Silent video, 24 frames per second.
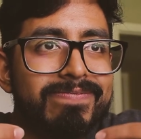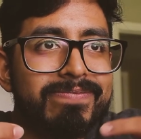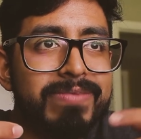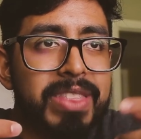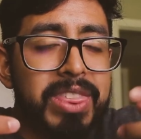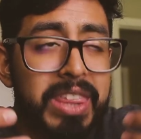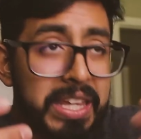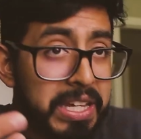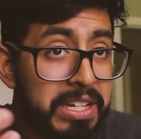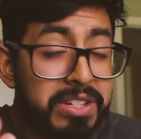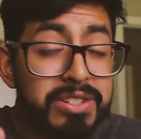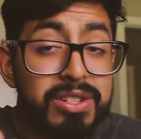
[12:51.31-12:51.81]

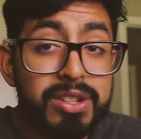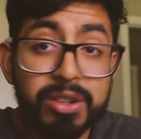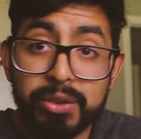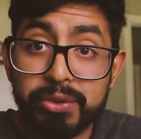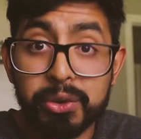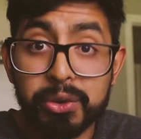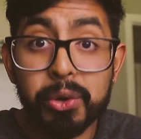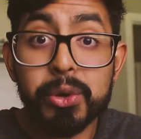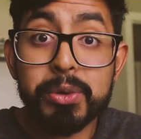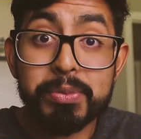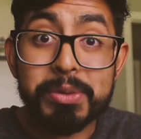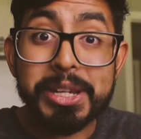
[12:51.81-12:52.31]
things
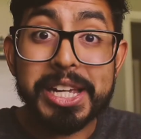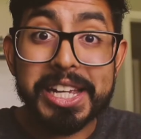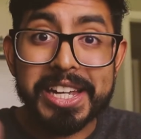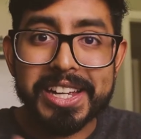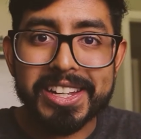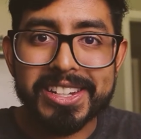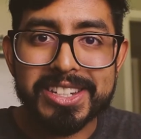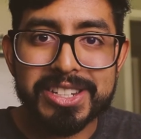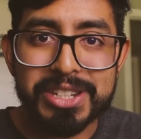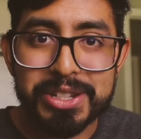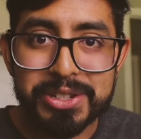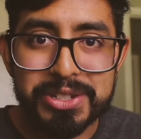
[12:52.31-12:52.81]
for me
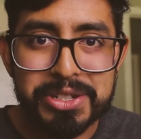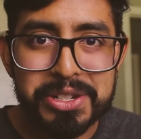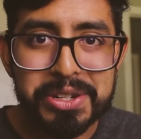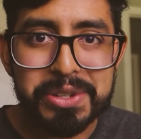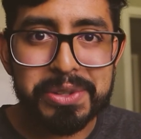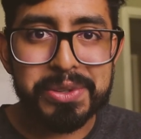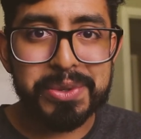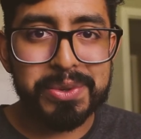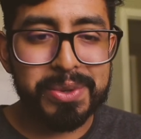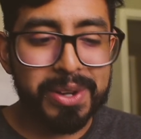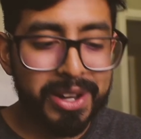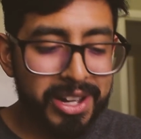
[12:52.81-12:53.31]
to
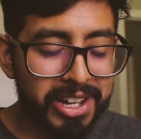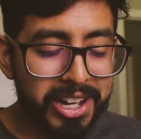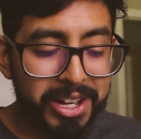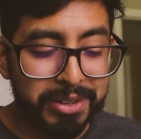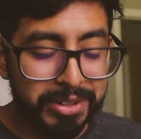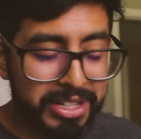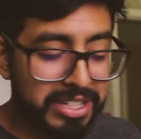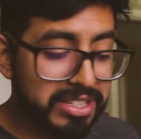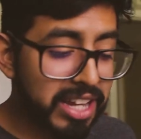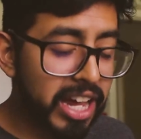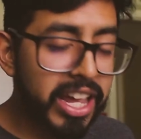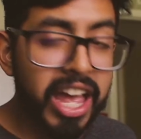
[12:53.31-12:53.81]
do
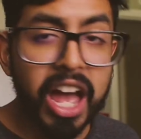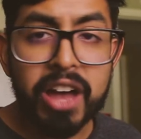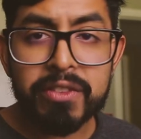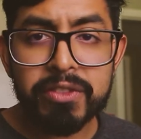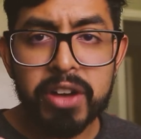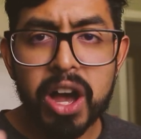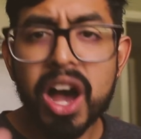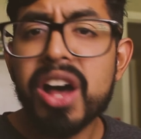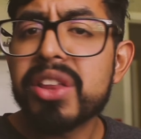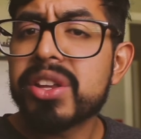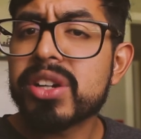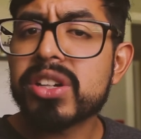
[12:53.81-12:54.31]
because uh, I have
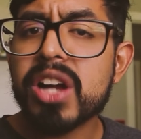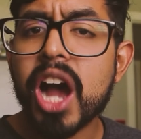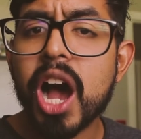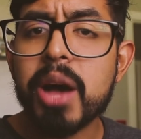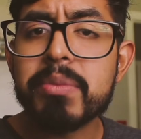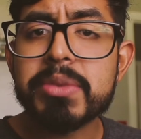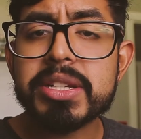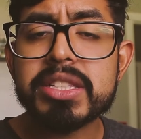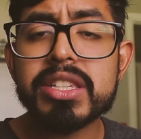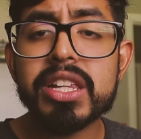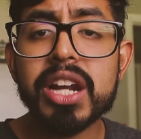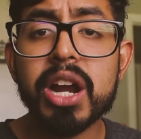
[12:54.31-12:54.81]
other
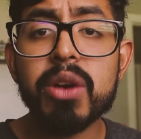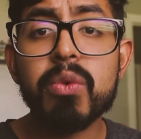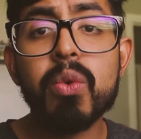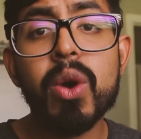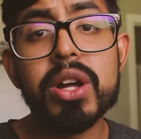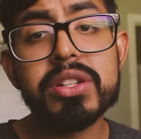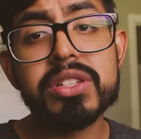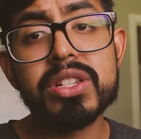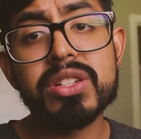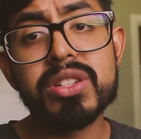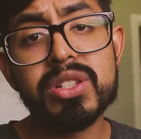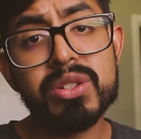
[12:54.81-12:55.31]
comics that I
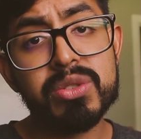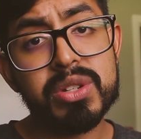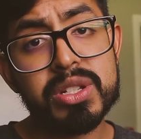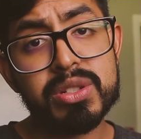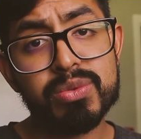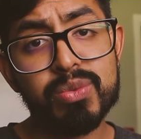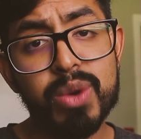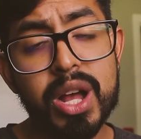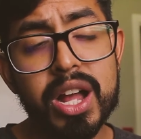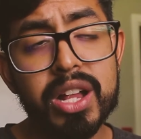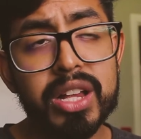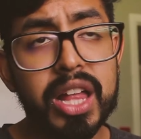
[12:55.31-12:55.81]
want to do as
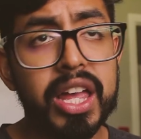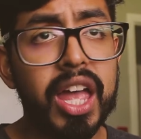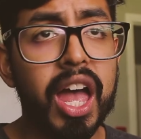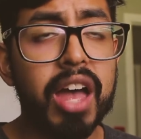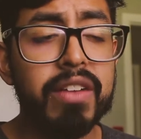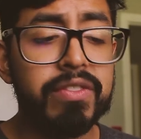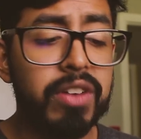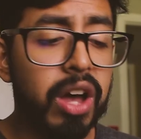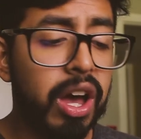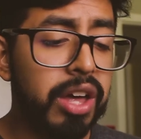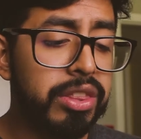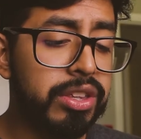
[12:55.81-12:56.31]
well. I
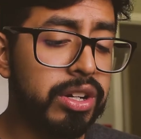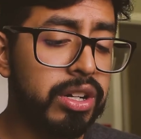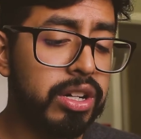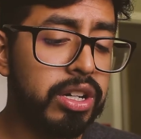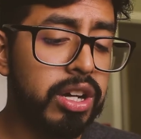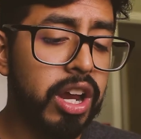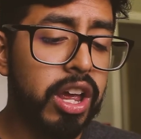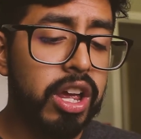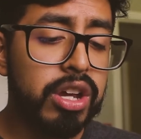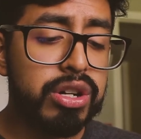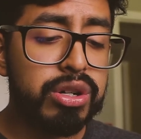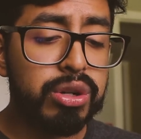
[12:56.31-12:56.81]
have other
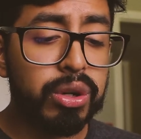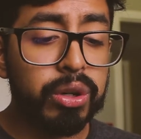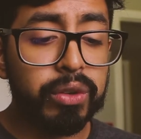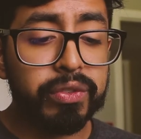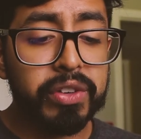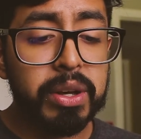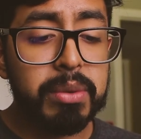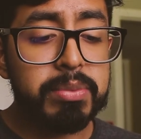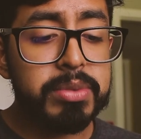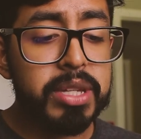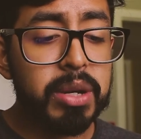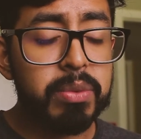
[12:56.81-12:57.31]
short
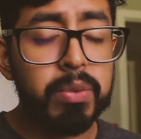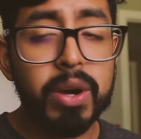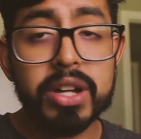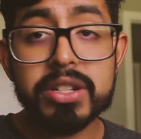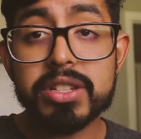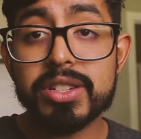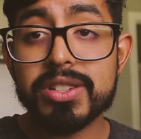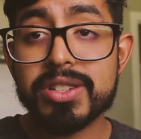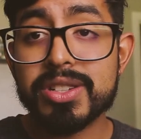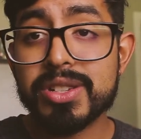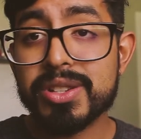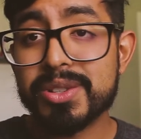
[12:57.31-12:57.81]
films I want
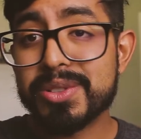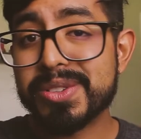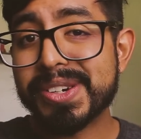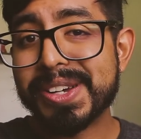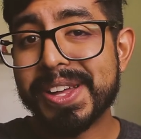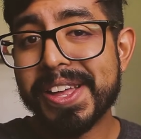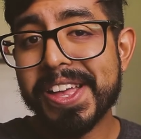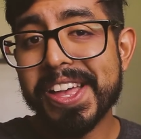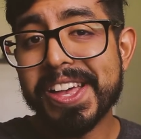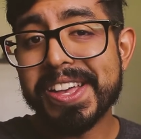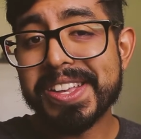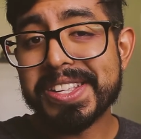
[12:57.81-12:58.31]
to do.
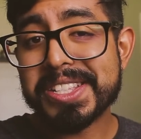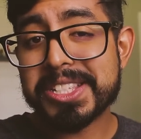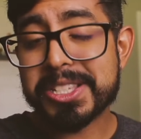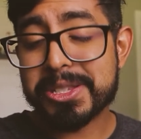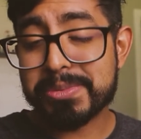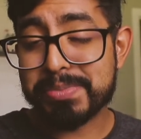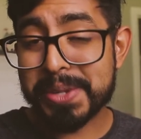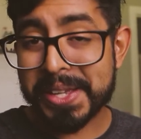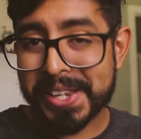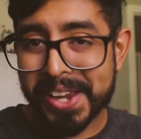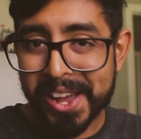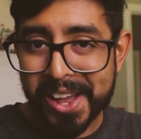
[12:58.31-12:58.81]

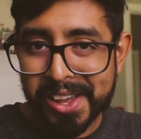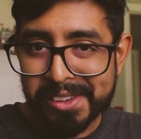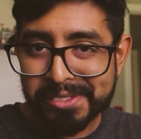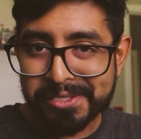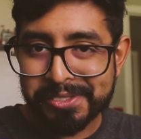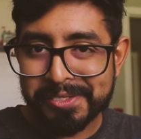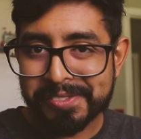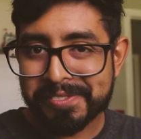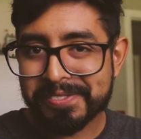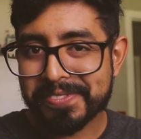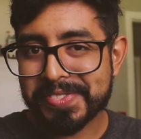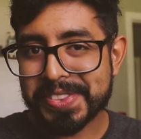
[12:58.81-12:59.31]
Spin-off
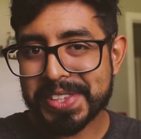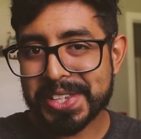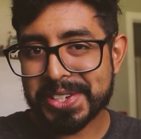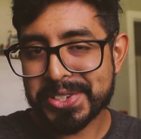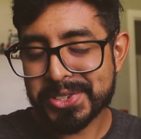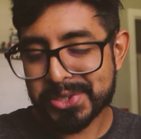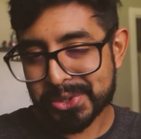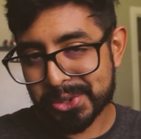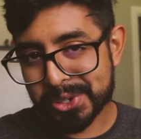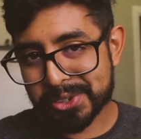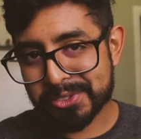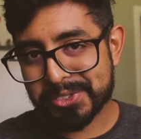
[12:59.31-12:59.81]

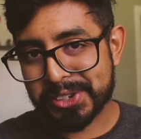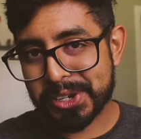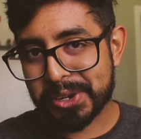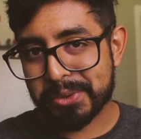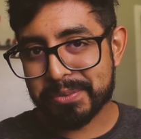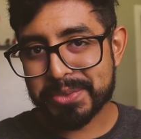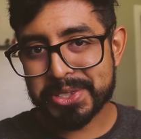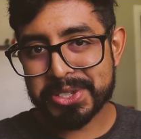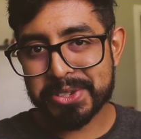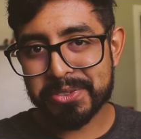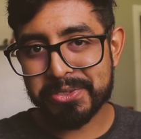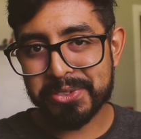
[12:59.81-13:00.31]
short
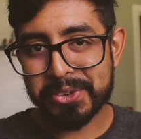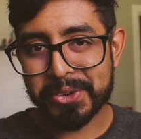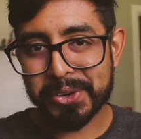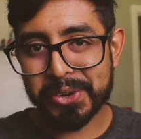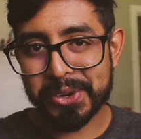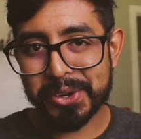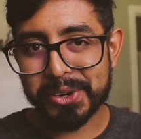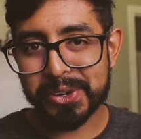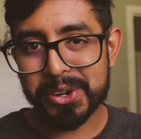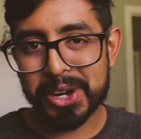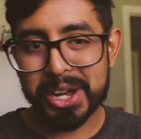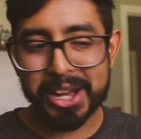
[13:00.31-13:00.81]
films
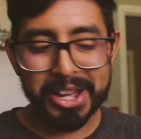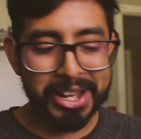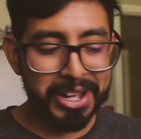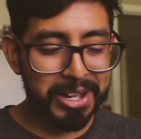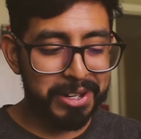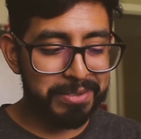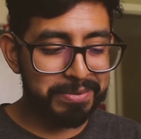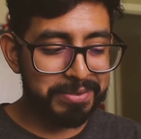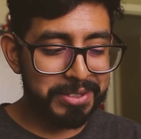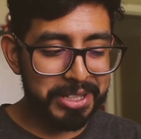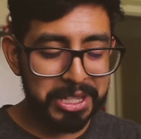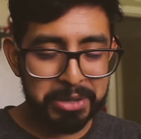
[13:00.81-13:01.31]
for
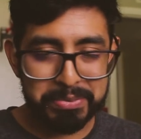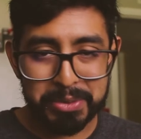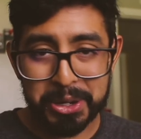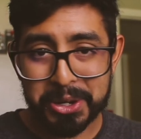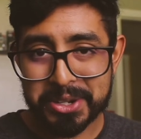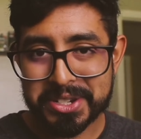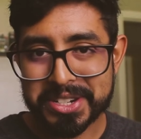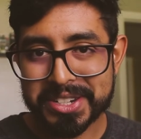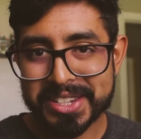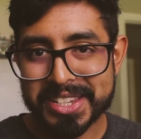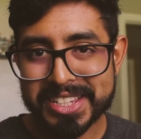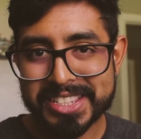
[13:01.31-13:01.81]
um,
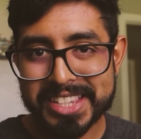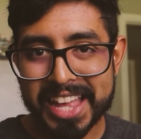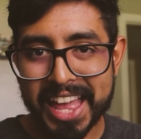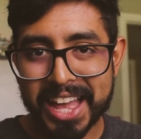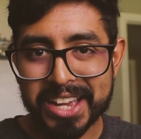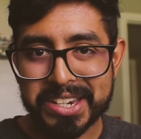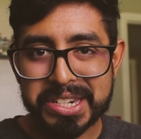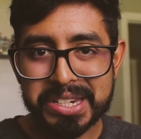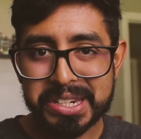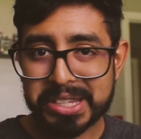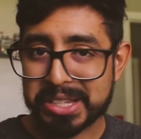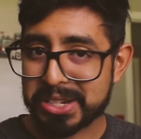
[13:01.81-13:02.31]
Emotionless,
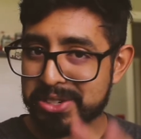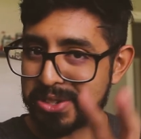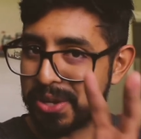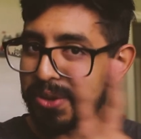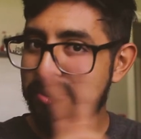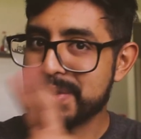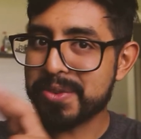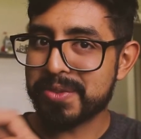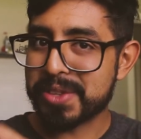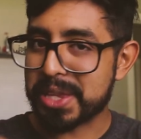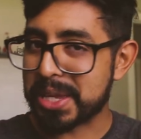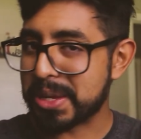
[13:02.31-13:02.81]
actually
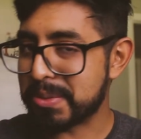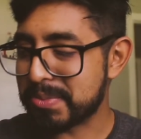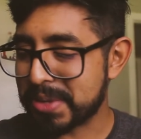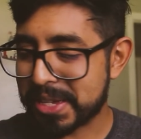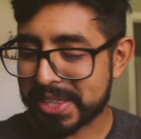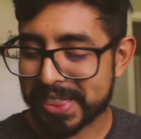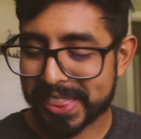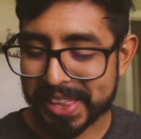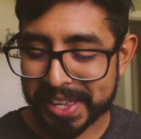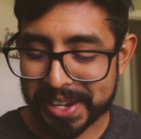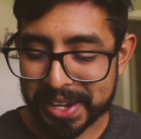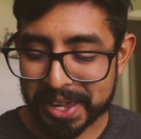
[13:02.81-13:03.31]
two of them
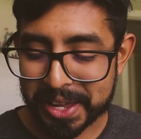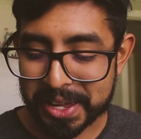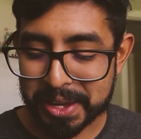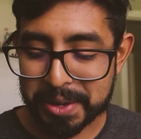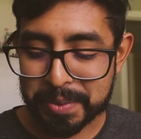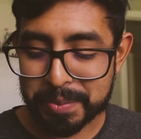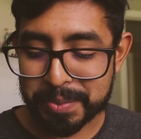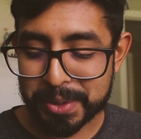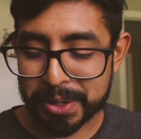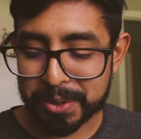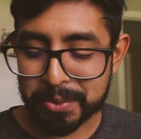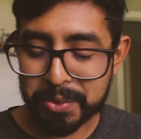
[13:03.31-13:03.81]
that I
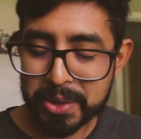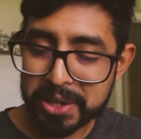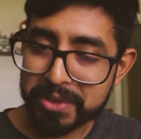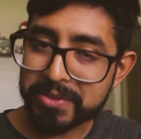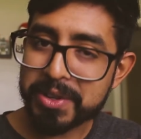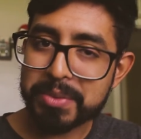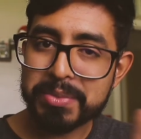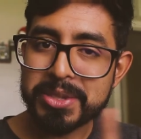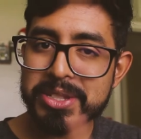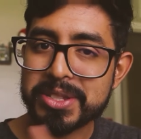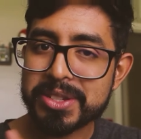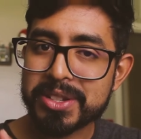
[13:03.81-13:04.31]
am, one of
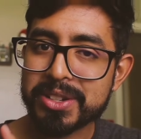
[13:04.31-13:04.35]
them is